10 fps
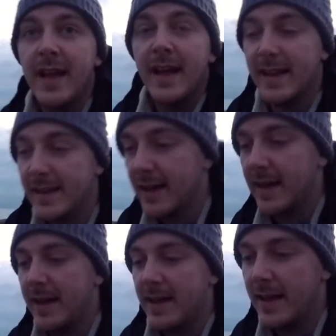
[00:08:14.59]
And
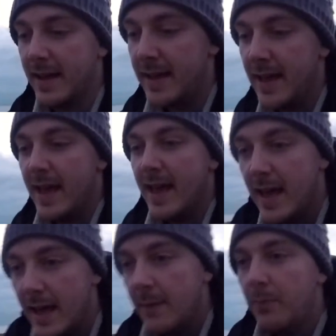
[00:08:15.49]
uh,
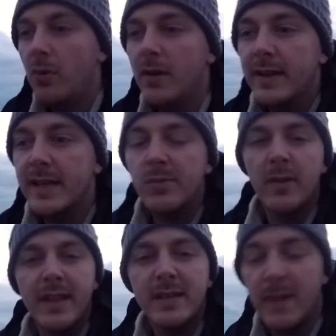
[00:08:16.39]
Portland is
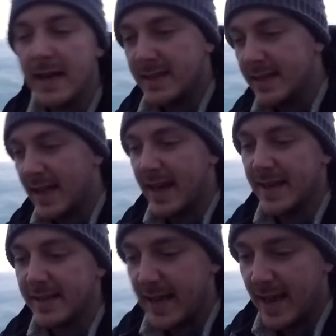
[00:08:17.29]
one of these places that
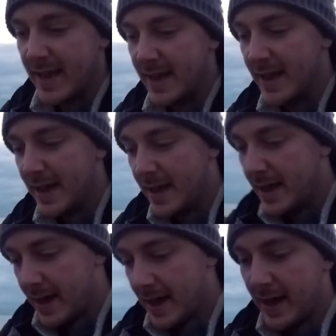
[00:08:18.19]
is,
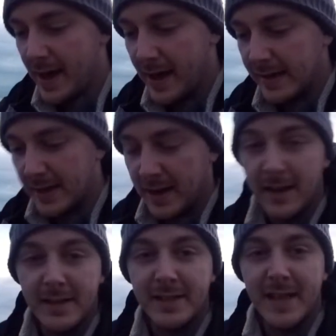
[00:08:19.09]
uh, as I
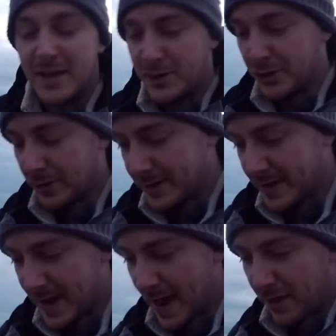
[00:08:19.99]
like to say, shot to
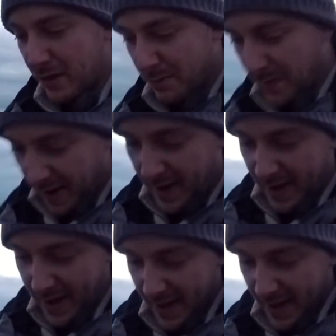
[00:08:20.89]
death, but